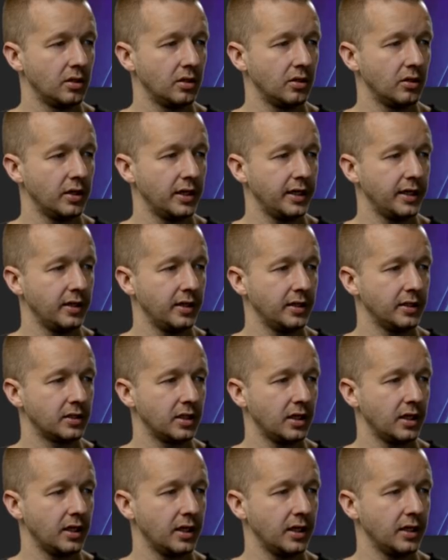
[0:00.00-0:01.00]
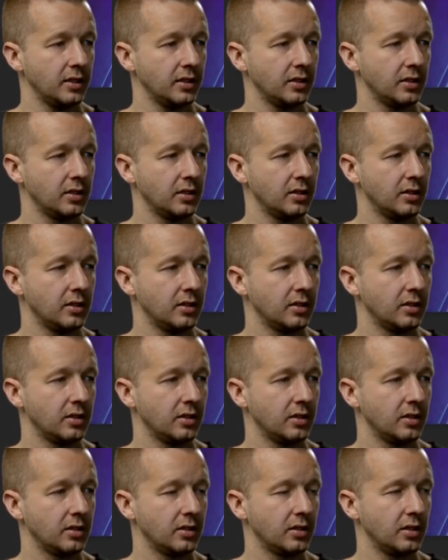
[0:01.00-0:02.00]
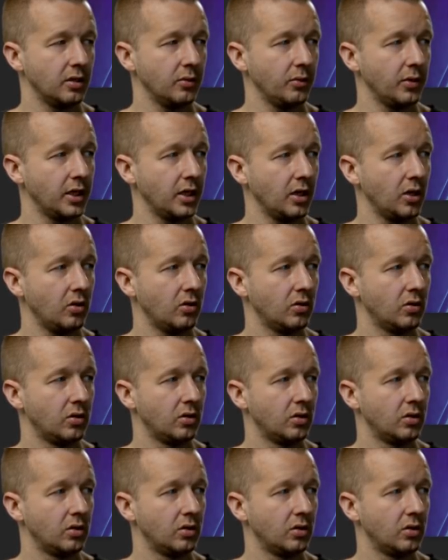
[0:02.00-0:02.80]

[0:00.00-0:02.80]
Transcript: All right, let's, uh, there we go.